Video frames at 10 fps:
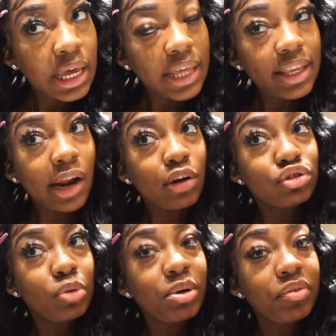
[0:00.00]
And then I
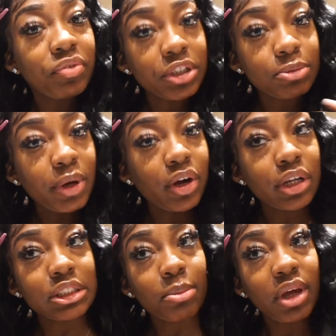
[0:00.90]
also put free spray on
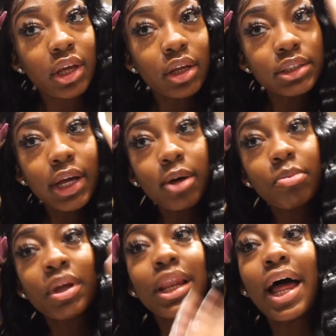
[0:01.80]
it to make it, to
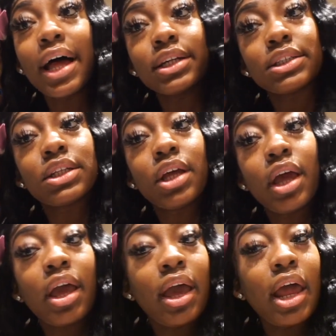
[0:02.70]
help it last.
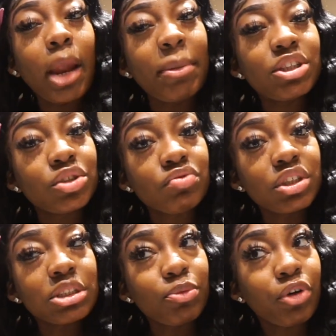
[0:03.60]
And I may just
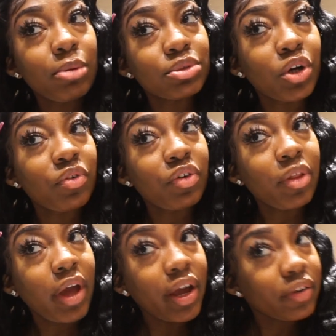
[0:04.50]
run some crimps over
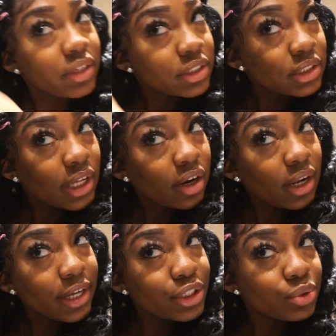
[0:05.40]
the areas that are
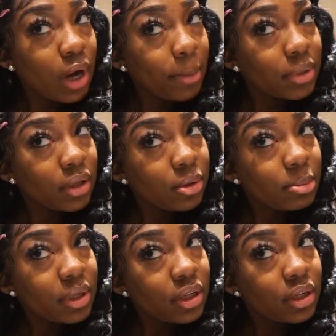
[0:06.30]
like dropped a little
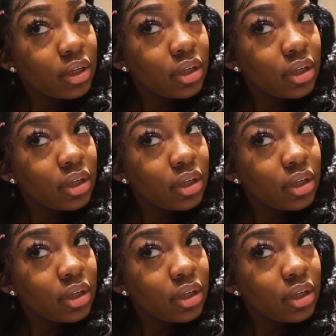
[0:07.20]
bit.